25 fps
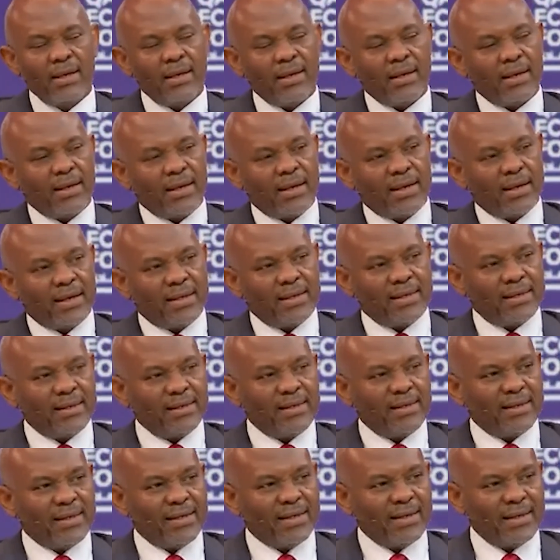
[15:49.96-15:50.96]

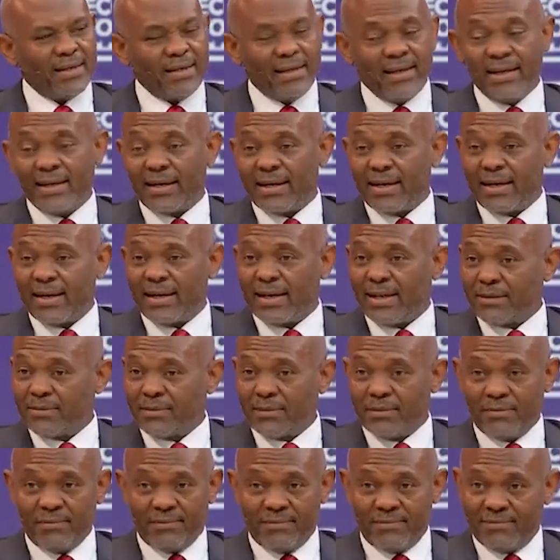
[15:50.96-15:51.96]
And AI has
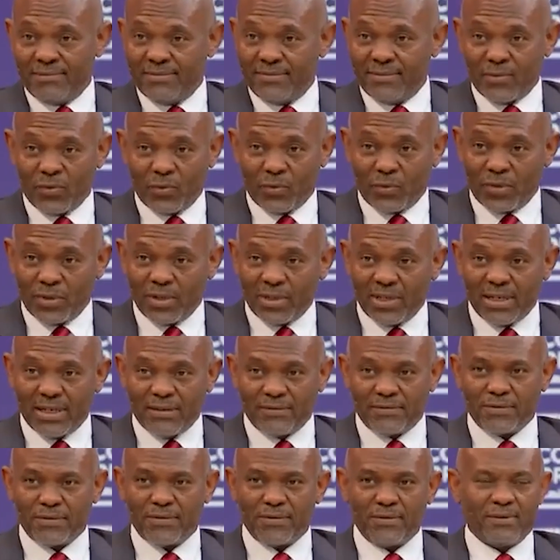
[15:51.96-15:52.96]
been
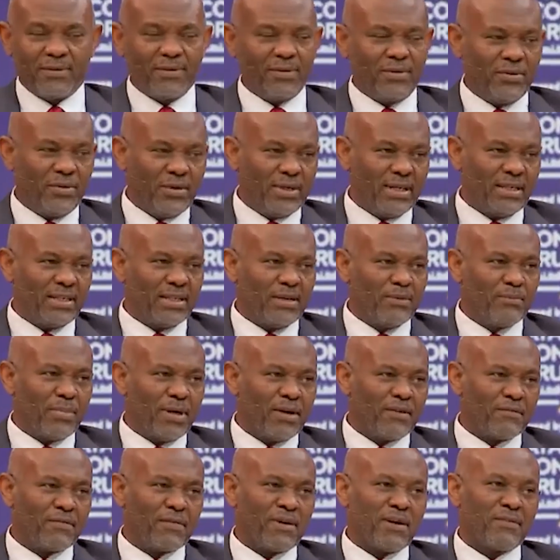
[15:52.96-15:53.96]
wonderful. United
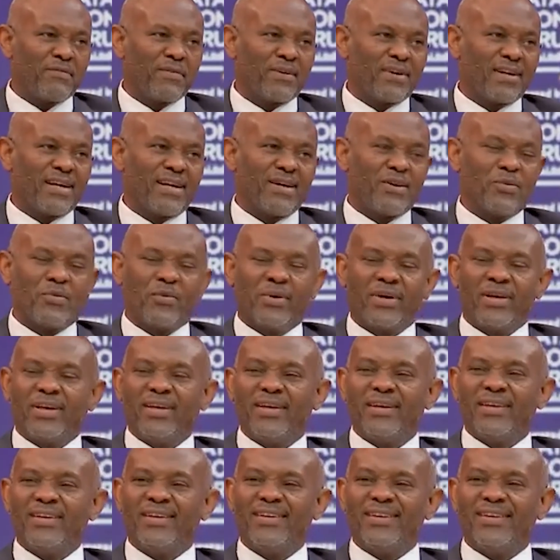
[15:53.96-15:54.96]
Bank for Africa,
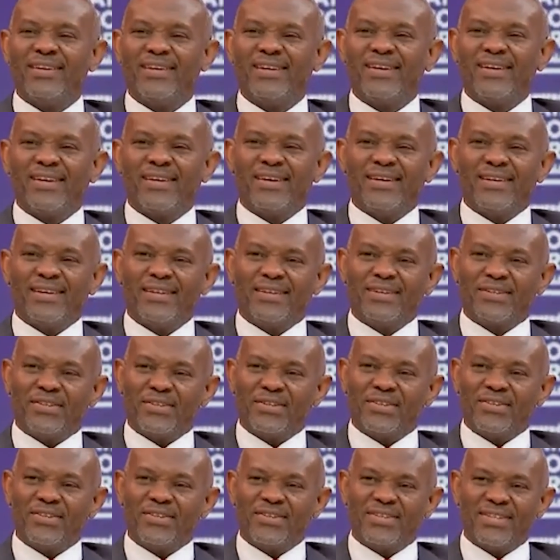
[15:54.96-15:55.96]
we
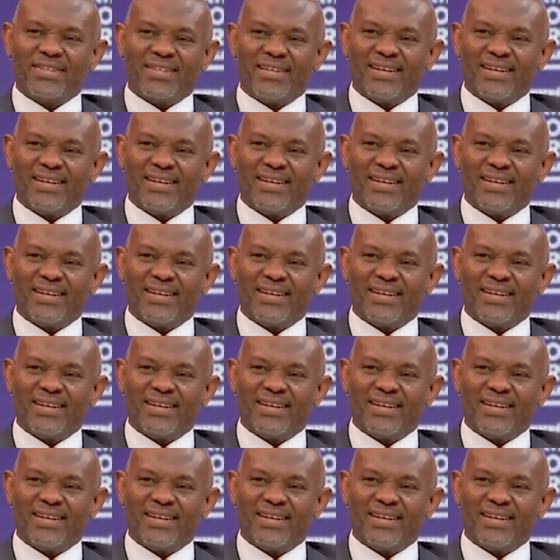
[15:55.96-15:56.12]
introduced